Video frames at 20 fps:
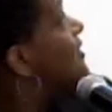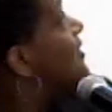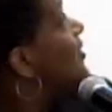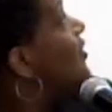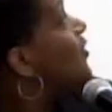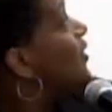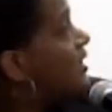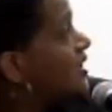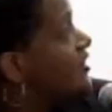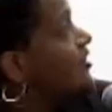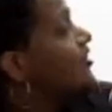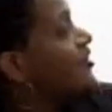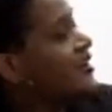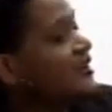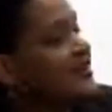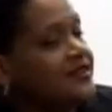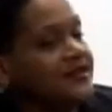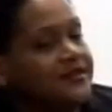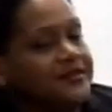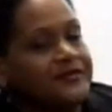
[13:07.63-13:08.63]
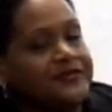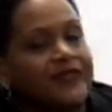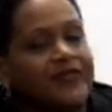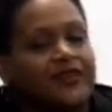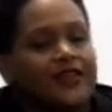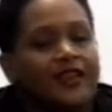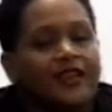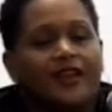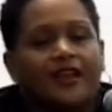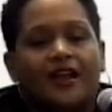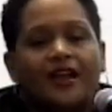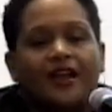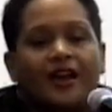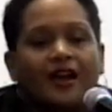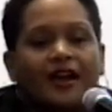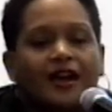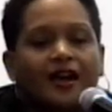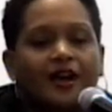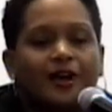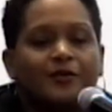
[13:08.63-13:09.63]
Okay, great.
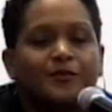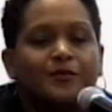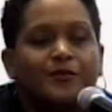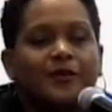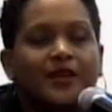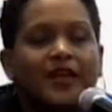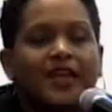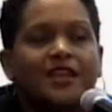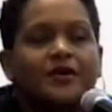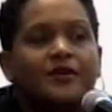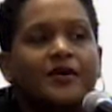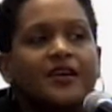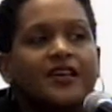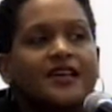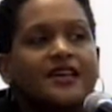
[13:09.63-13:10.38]
Anybody